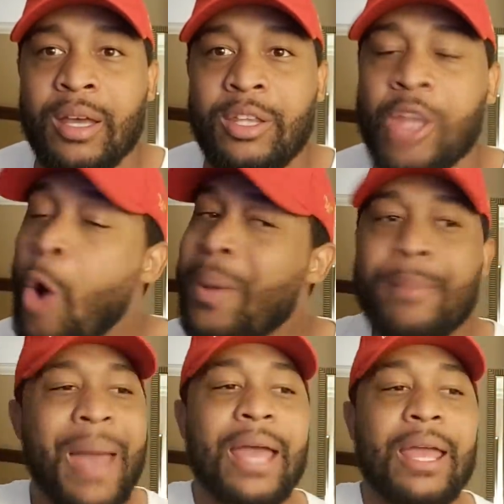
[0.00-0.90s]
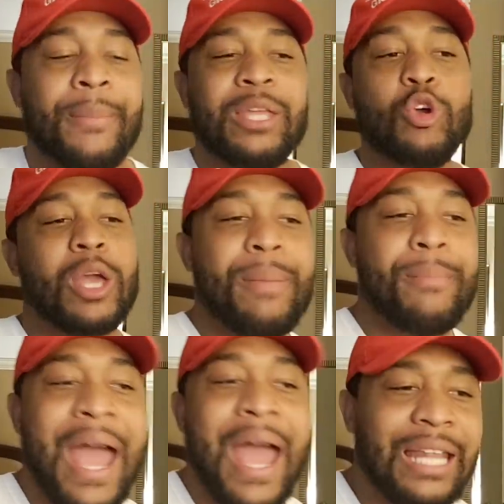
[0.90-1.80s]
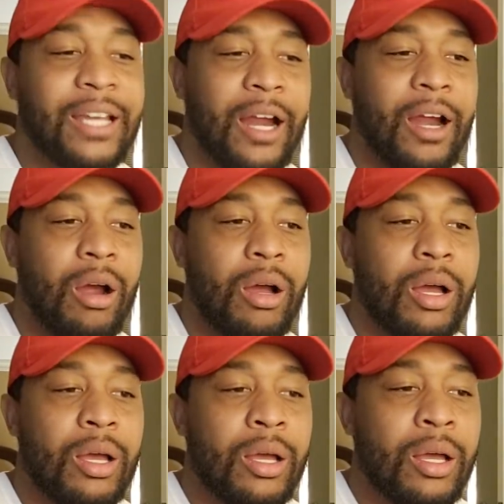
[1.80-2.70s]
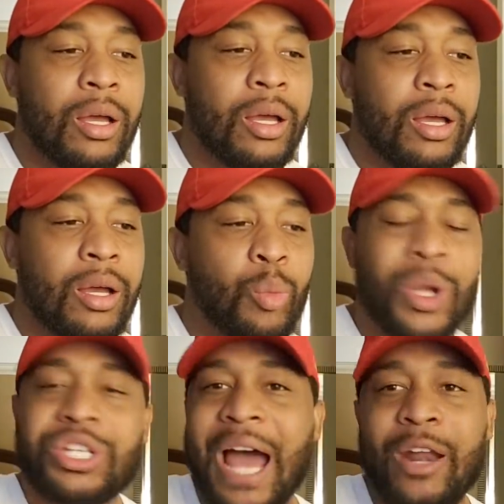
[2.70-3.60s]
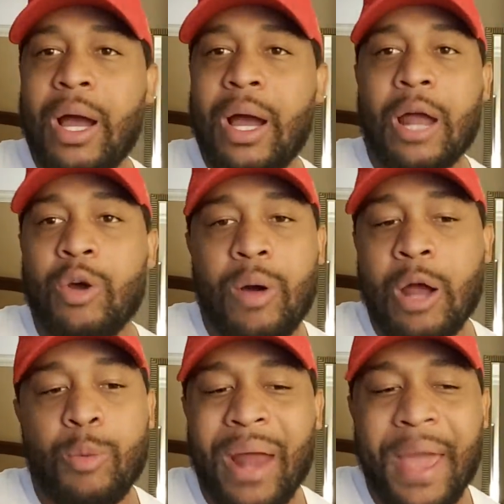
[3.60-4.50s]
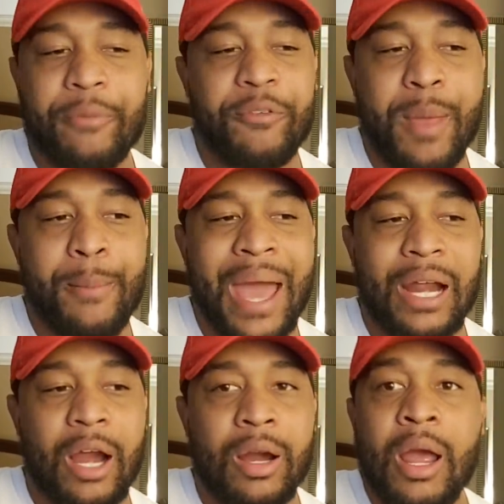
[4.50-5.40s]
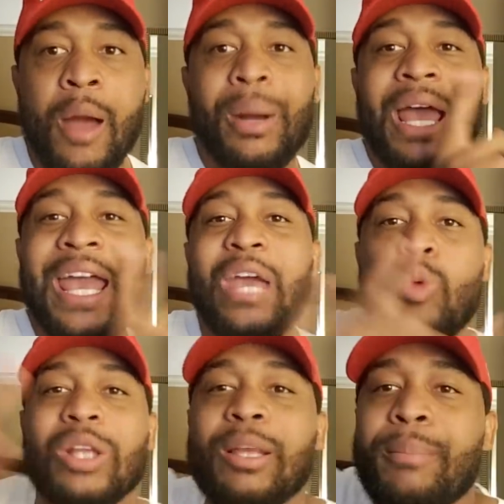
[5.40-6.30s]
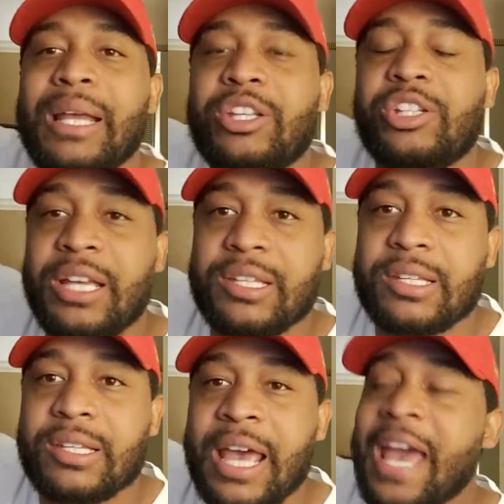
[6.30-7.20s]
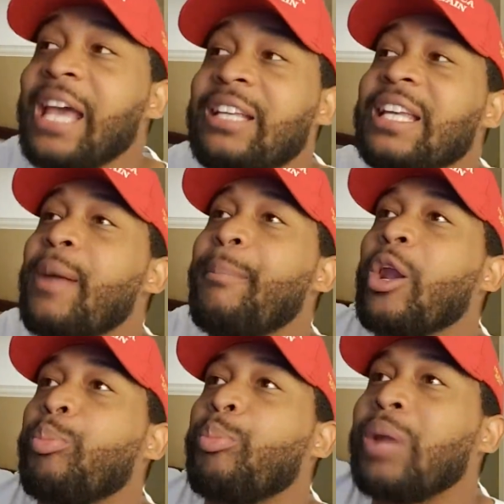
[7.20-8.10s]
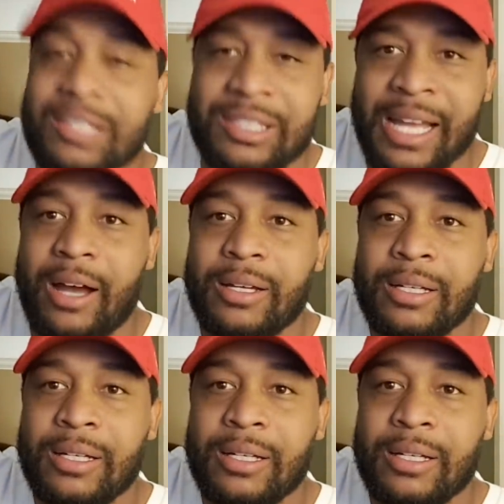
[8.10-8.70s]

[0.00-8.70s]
Don't be mad. I mean, you can be mad at the girl, which I don't blame people for being mad at her, but he went to meet Jesus. He's in a better place now.